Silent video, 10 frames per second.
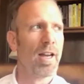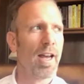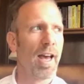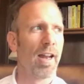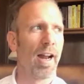
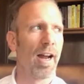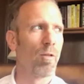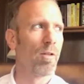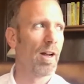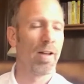And, and
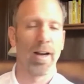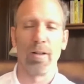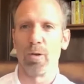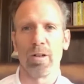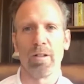I, I,
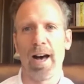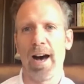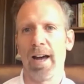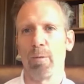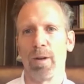learned a
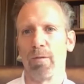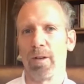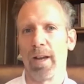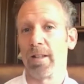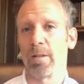lot, and we,
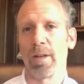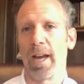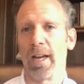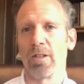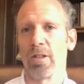we had some
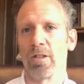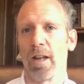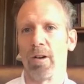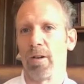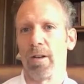cases
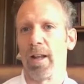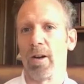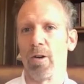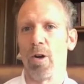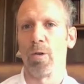that are,
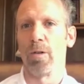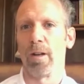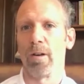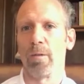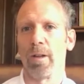that are known,
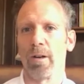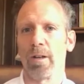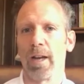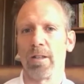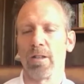that are, that are
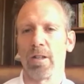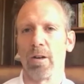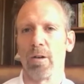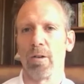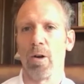cases
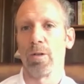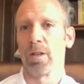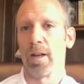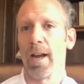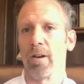that are known
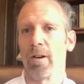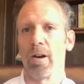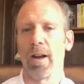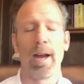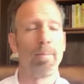today under
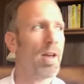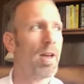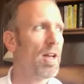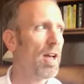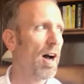our name.
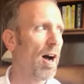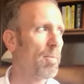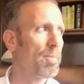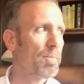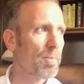
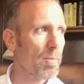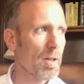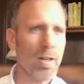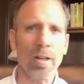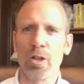Um,
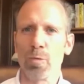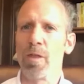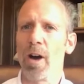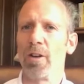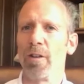because we
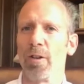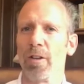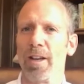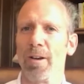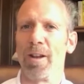thought
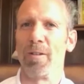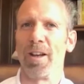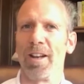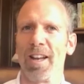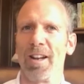differently, and,
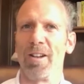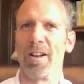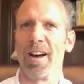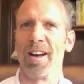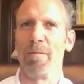and again,
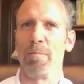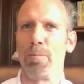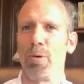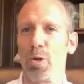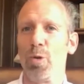yeah. and
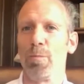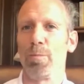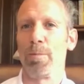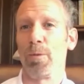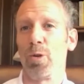people
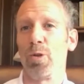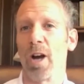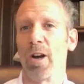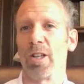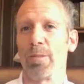people use
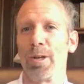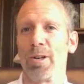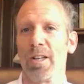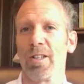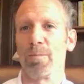our
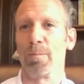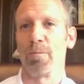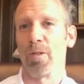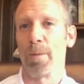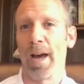experience
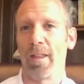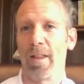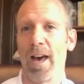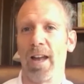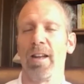back
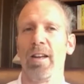then